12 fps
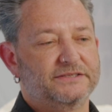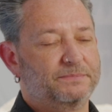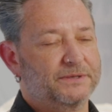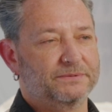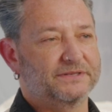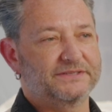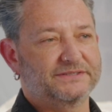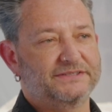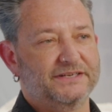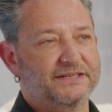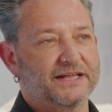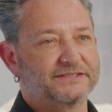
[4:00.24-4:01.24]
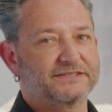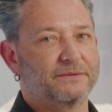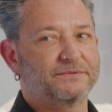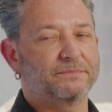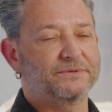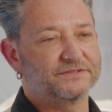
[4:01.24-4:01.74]
the people of the city that
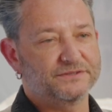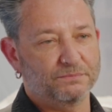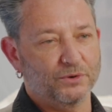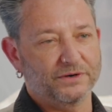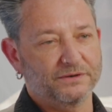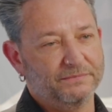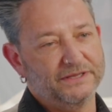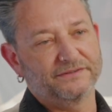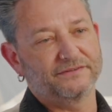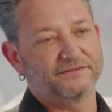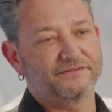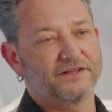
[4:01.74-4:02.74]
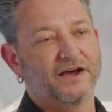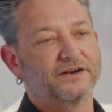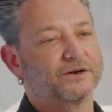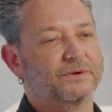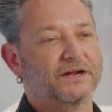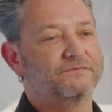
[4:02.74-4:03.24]
stepped up and supported me as a
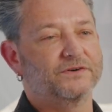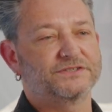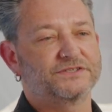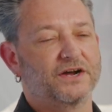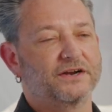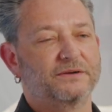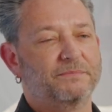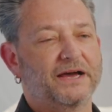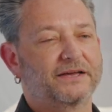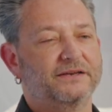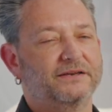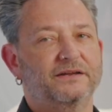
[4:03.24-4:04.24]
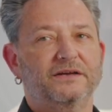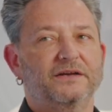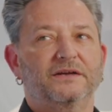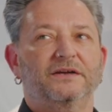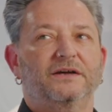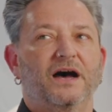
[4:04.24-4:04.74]
designer when I first started back in
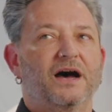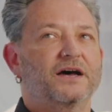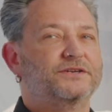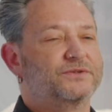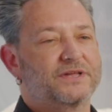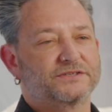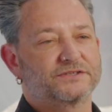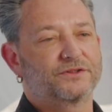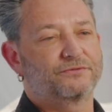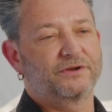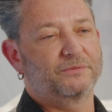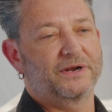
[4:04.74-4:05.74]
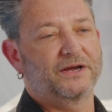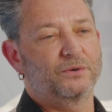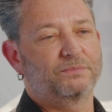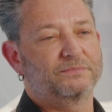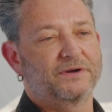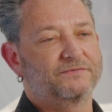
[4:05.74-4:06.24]
2003 when I
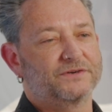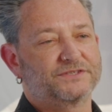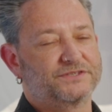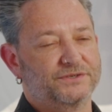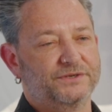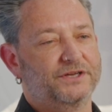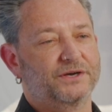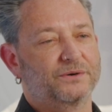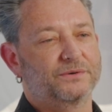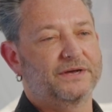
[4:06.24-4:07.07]
opened my first studio.